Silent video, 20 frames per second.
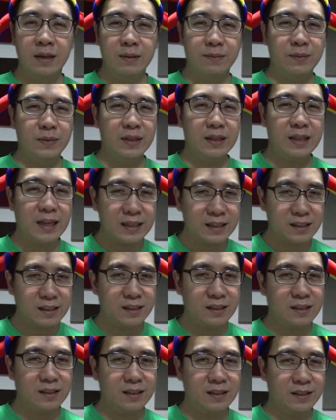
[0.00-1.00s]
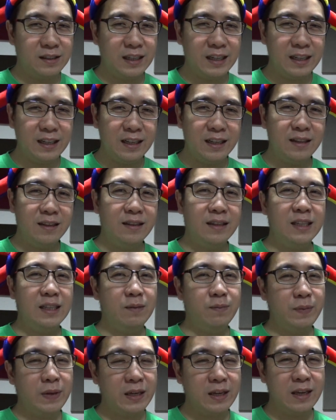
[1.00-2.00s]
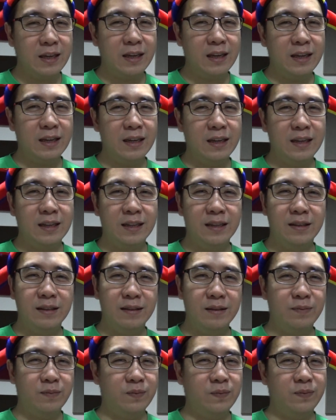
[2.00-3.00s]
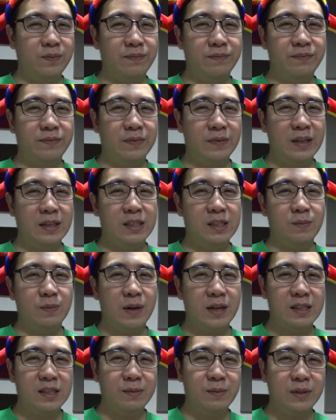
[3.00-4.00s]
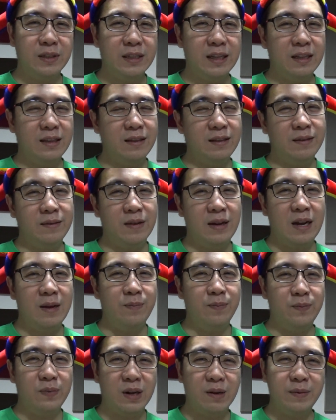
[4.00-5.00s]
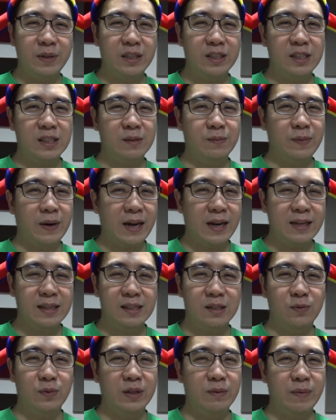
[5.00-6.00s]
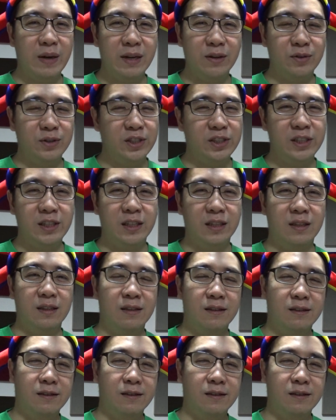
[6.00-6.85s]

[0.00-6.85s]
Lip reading: But that's really nitpicking, and it's possible that I'm probably just biased with my own shit.